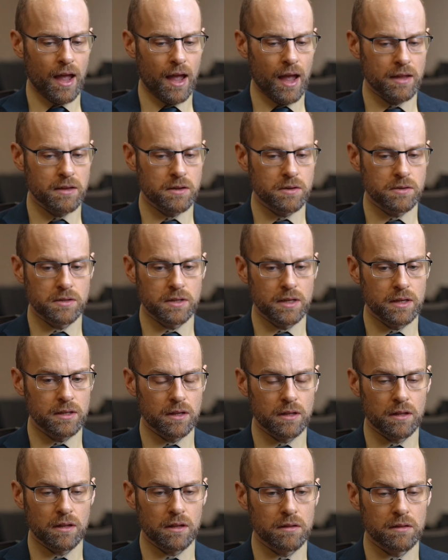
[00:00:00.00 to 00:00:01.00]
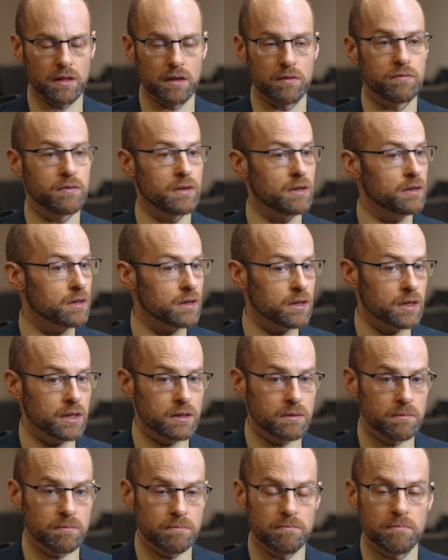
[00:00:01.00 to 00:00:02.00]
and you see that they feel
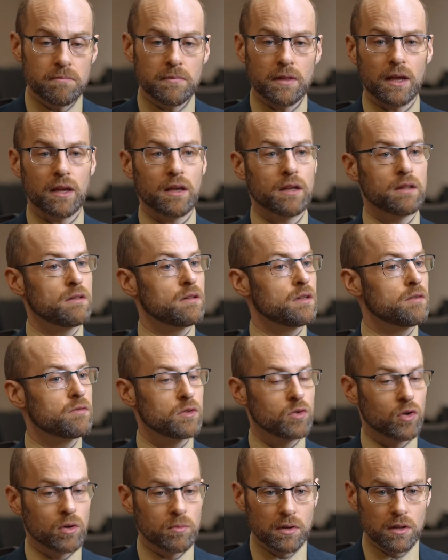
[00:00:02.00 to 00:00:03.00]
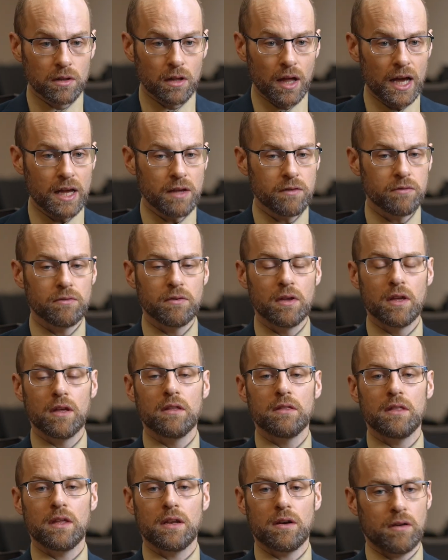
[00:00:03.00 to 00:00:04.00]
good, they can live a normal life,
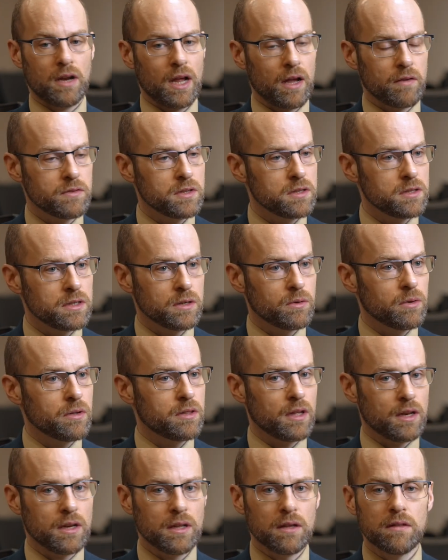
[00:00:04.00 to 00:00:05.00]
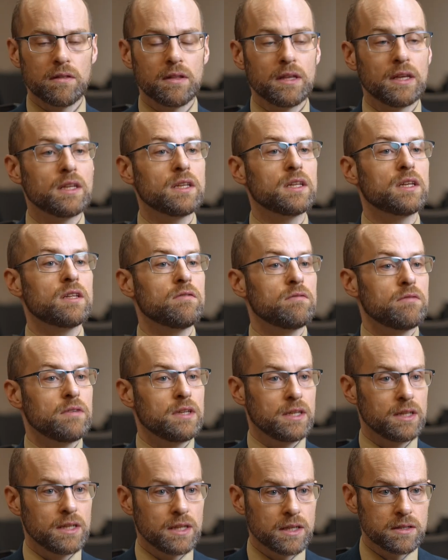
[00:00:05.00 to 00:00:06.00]
they don't have to deal with any of the
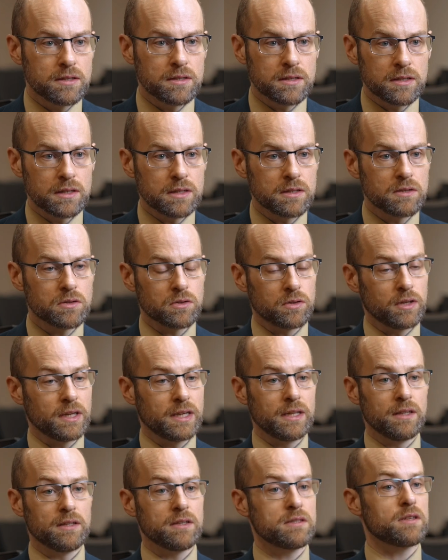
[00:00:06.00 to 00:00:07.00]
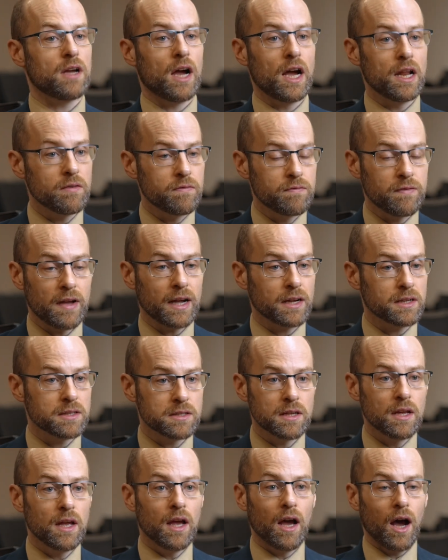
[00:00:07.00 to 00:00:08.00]
inconveniences or any of the side
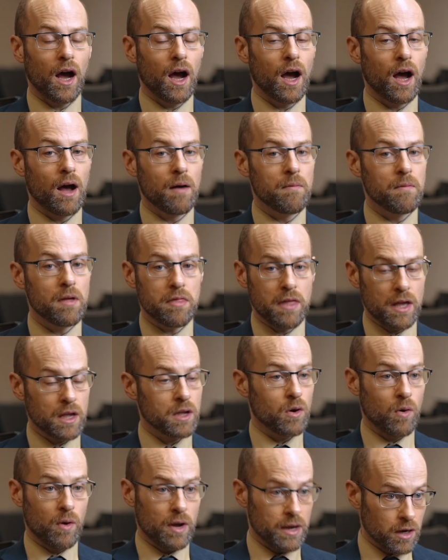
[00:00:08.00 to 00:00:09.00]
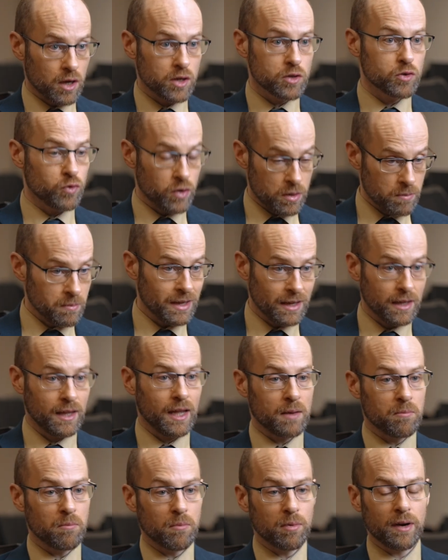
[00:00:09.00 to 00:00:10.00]
effects um, that going on treatment
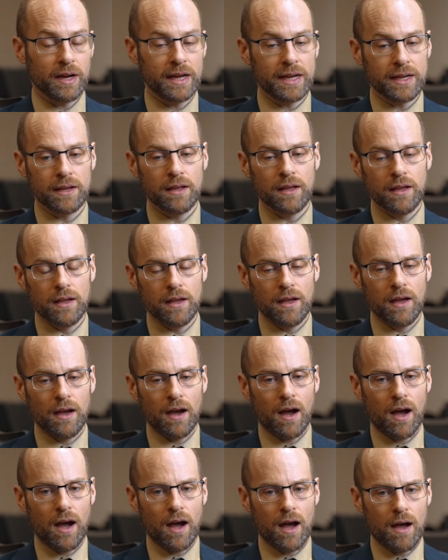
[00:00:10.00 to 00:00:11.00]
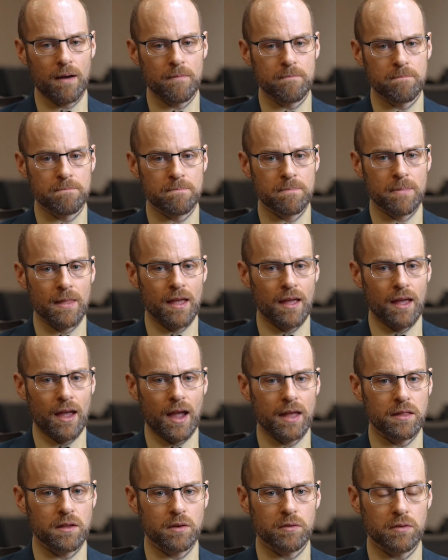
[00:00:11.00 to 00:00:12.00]
can bring, um,
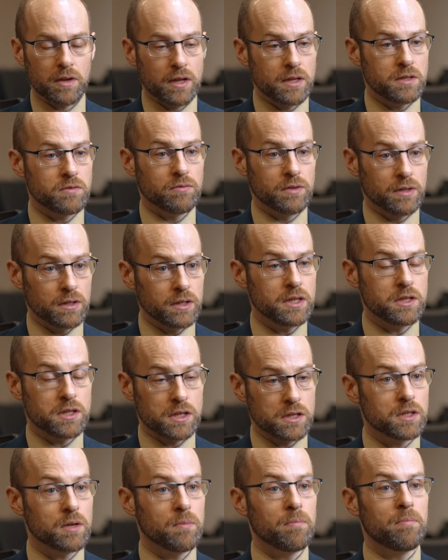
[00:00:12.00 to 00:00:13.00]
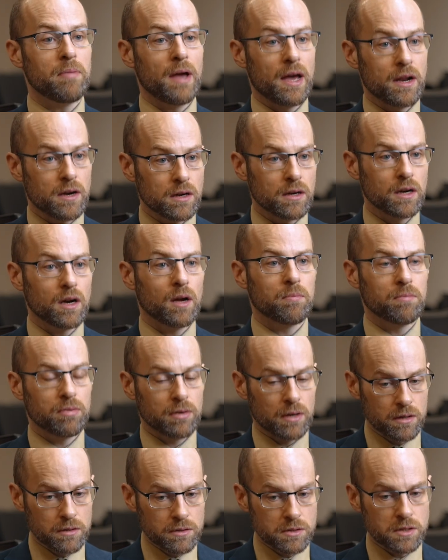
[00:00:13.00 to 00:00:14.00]
and it's really just a better
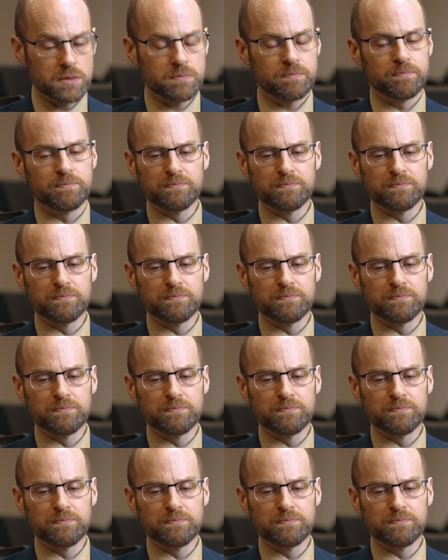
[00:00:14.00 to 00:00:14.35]
approach.